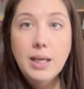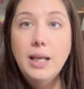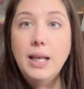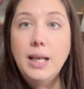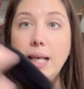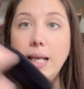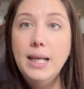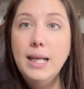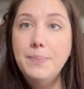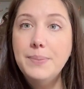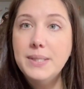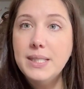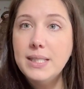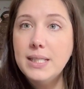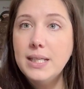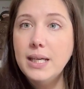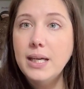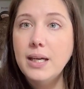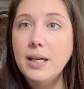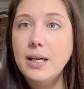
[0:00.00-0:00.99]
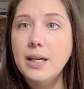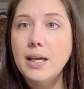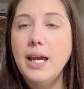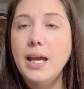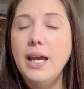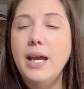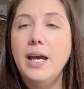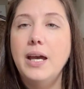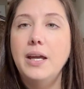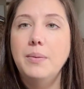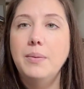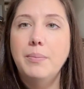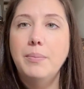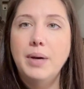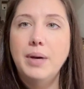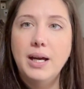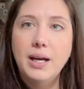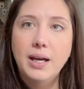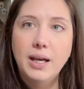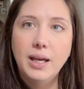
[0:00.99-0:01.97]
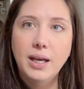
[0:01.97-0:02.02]
lipstick and
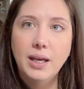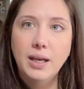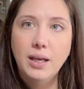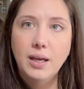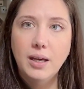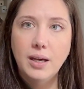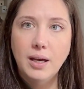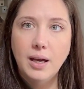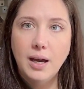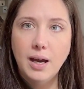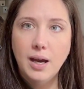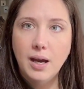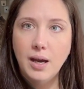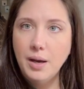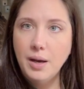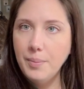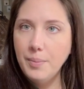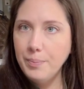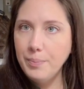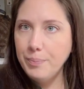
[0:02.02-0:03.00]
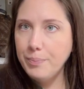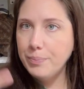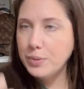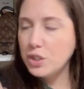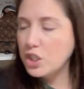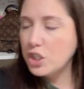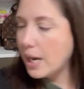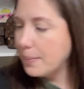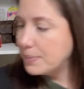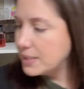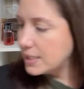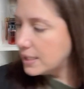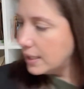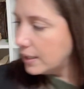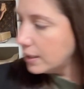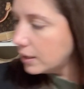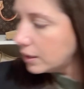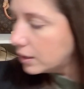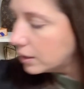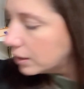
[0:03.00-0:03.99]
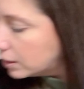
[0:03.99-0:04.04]
my um, chapstick.